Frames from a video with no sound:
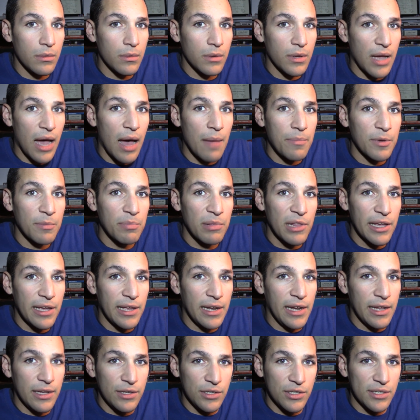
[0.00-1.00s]
Copy
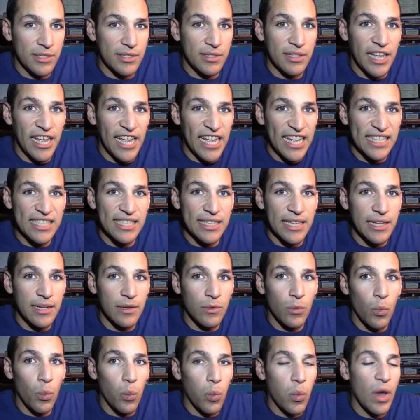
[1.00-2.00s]
Plant and just instant
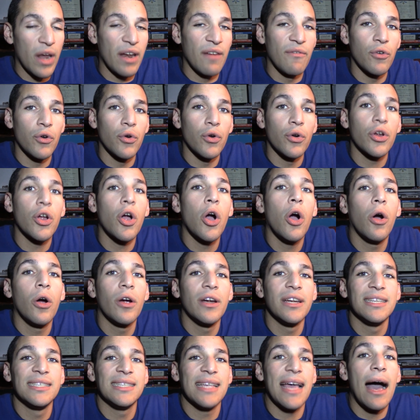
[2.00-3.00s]
whatever
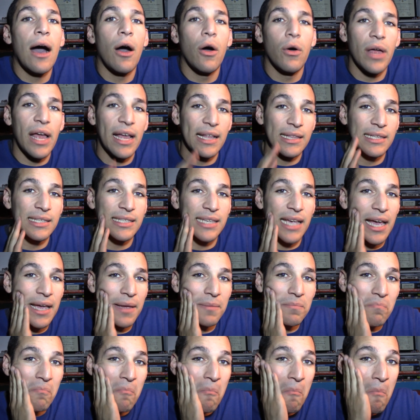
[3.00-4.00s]
card is out at the
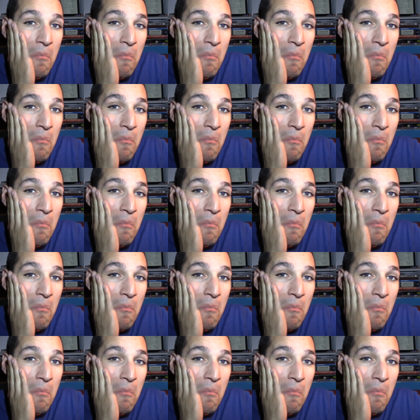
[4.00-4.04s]
time.